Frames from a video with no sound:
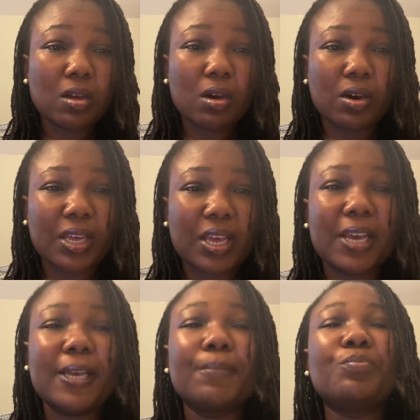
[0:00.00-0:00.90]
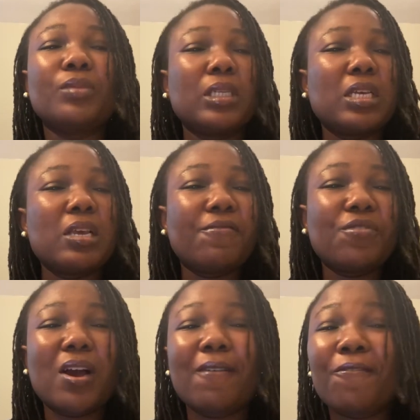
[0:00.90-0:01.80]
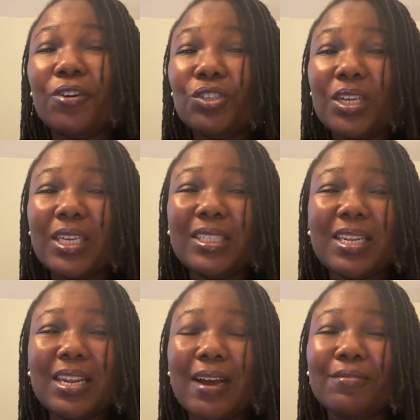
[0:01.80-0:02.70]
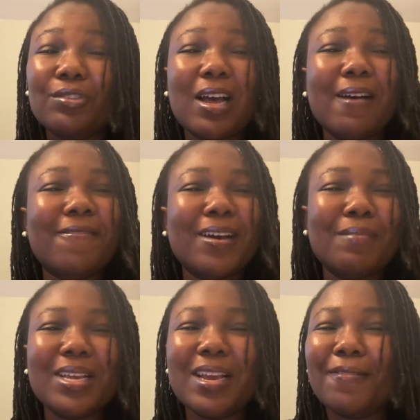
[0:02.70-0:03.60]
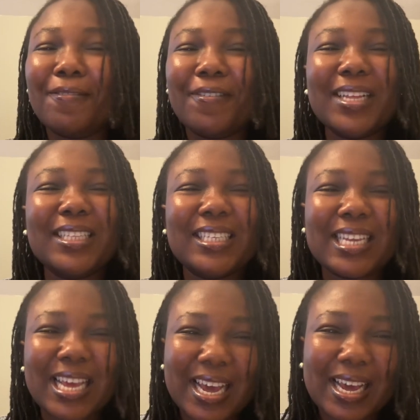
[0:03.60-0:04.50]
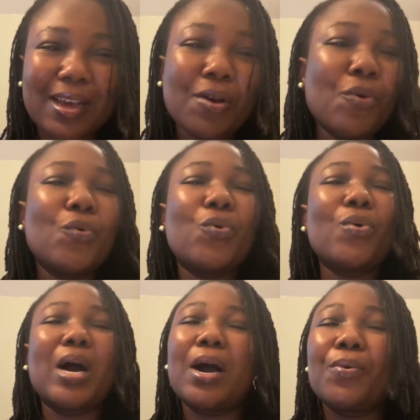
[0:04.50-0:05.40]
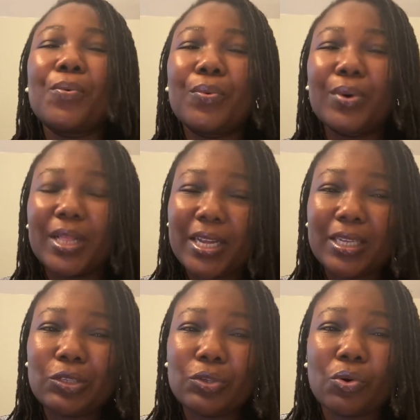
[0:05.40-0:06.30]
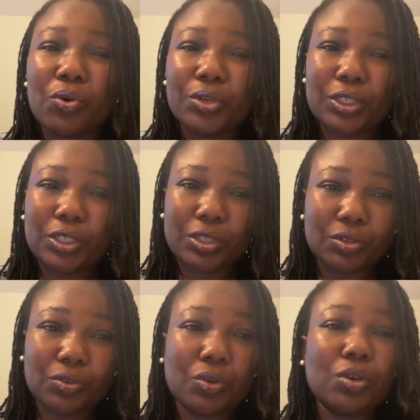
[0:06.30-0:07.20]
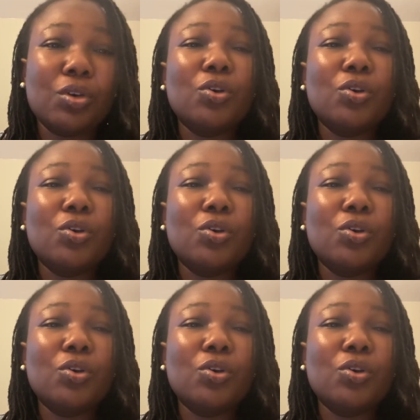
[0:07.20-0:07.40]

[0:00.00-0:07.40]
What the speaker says: Okay, if you are fortunate enough to have family and friends here who are willing to host you,